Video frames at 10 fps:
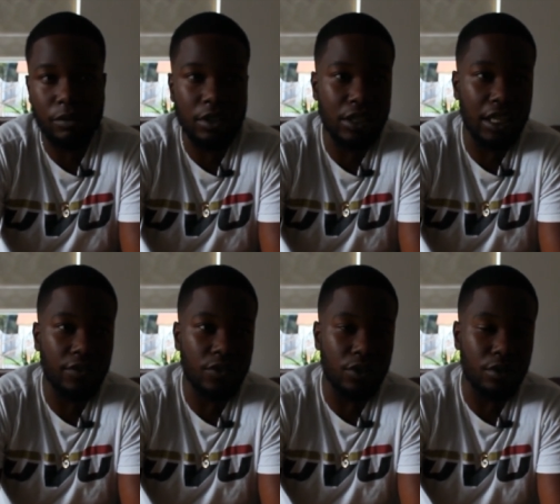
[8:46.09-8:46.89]
which
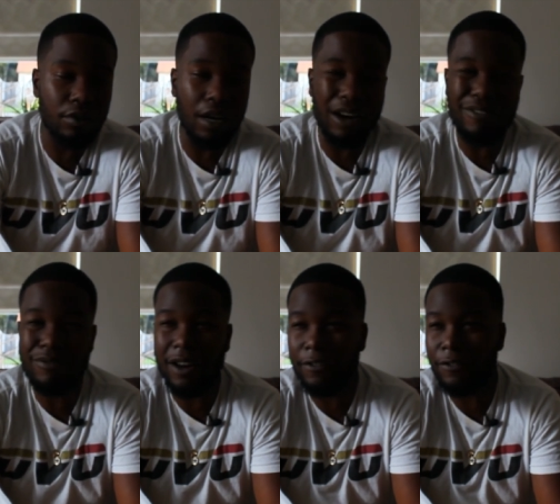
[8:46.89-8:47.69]
gives you a
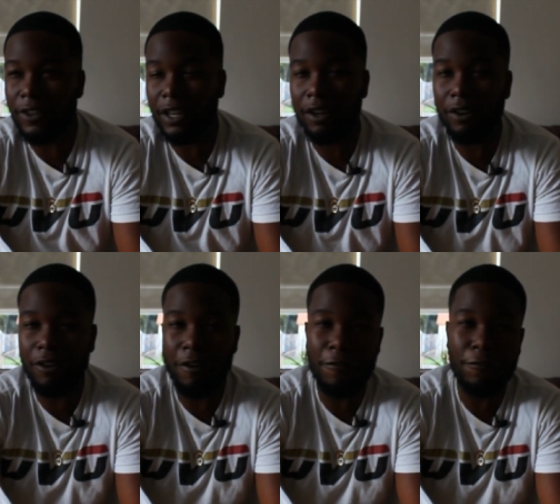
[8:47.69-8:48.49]
rough figure
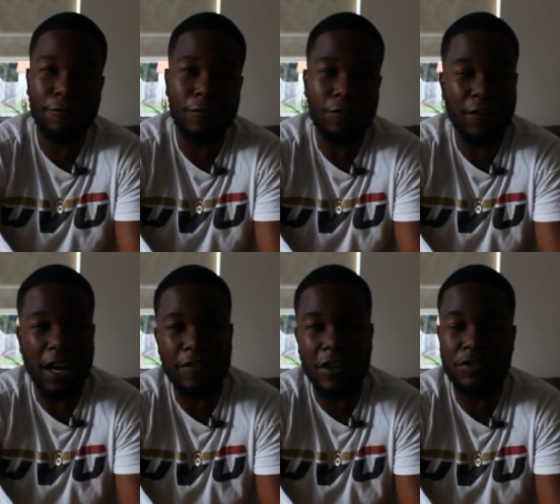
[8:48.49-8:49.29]
of
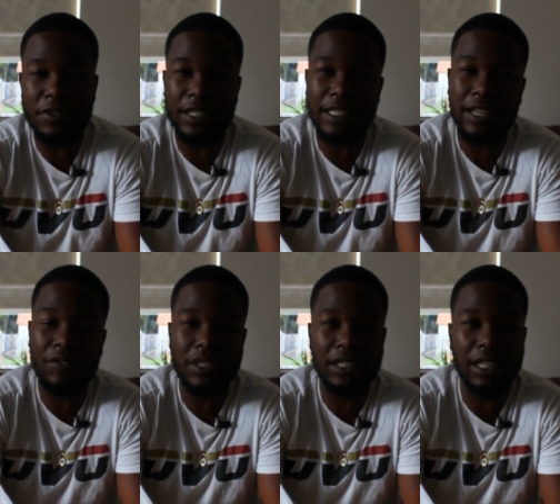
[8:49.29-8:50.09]

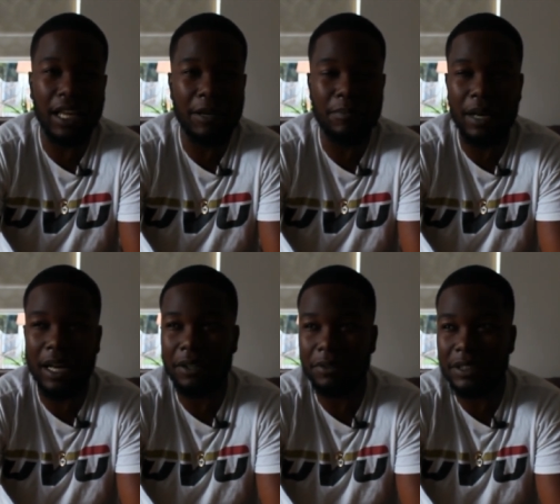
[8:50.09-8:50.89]

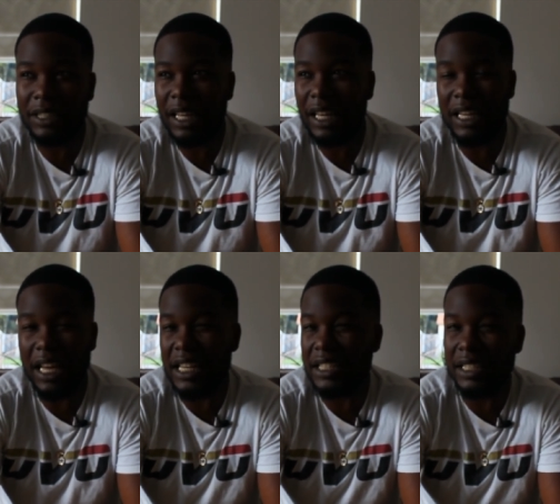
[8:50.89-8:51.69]
£579 and
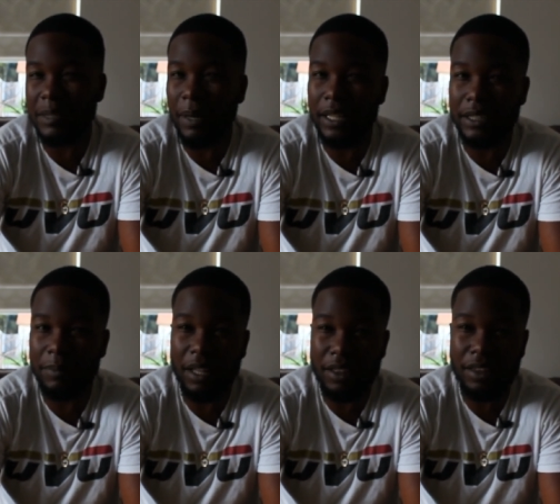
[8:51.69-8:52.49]
86 pence a
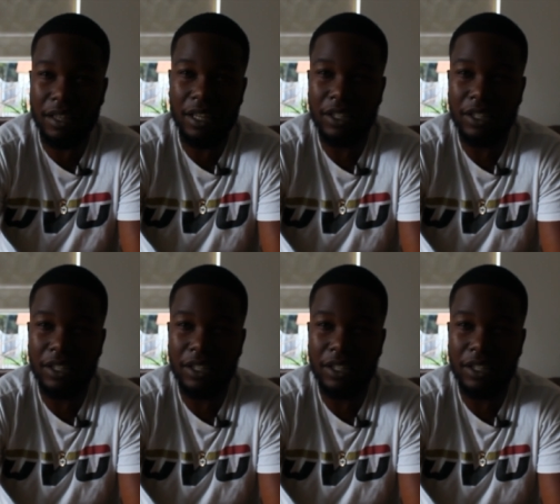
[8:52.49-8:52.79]
month.